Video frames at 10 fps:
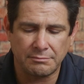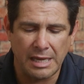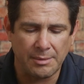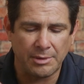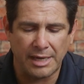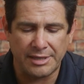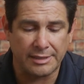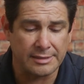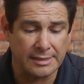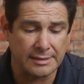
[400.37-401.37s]
camera, I
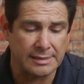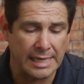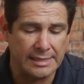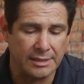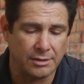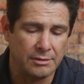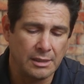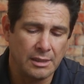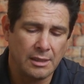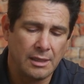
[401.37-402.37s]
think this thing's ideal.
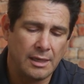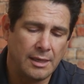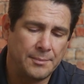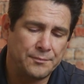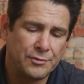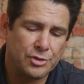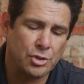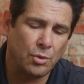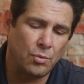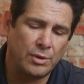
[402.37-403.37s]

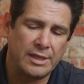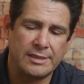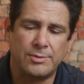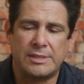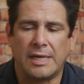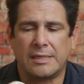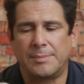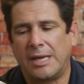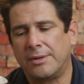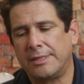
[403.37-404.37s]
So one of the things we talked
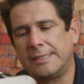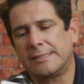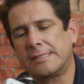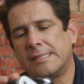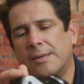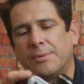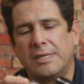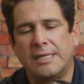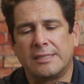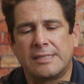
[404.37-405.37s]
about is that when
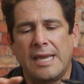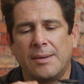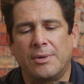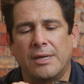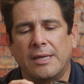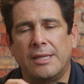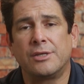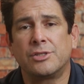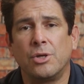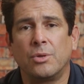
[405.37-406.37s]
you get this camera and
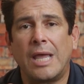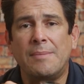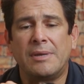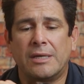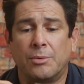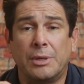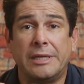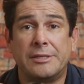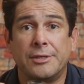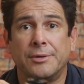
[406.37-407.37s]
there's no light meter, what
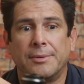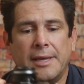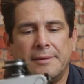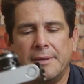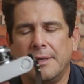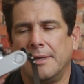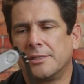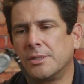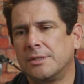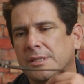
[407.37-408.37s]
do, right?
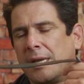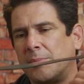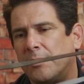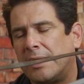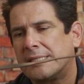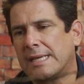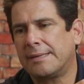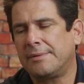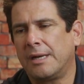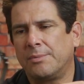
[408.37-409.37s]
So there's a couple ways. I
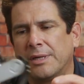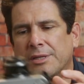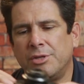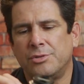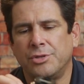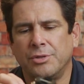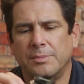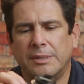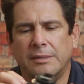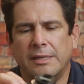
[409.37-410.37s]
went on the
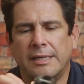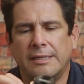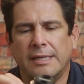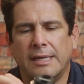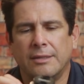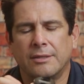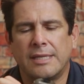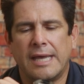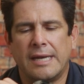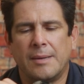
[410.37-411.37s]
YouTube and looked
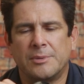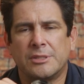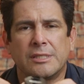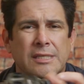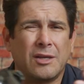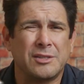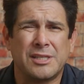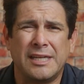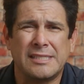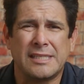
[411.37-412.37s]
that up. There's this thing called
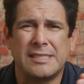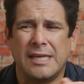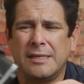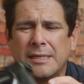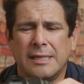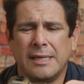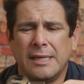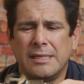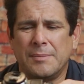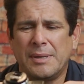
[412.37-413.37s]
Cine 16.
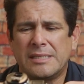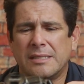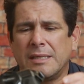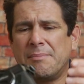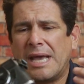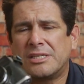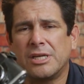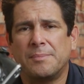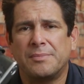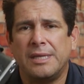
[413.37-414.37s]
You basically match
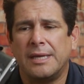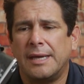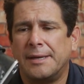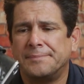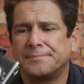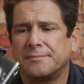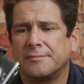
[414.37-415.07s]
up the ASA